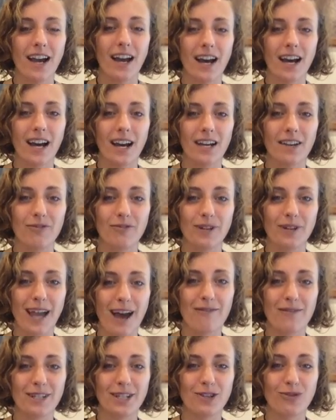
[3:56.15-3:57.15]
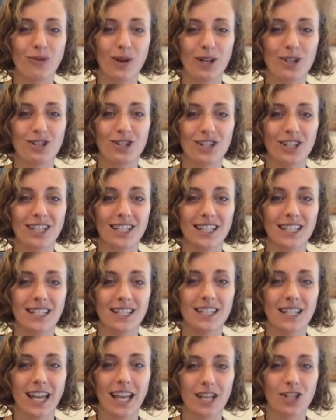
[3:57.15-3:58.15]
if we have any
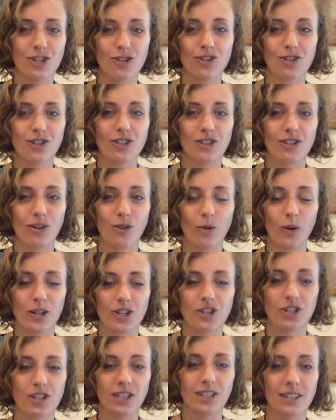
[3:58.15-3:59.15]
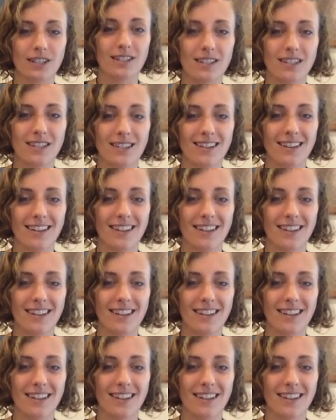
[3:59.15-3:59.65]
answers to the questions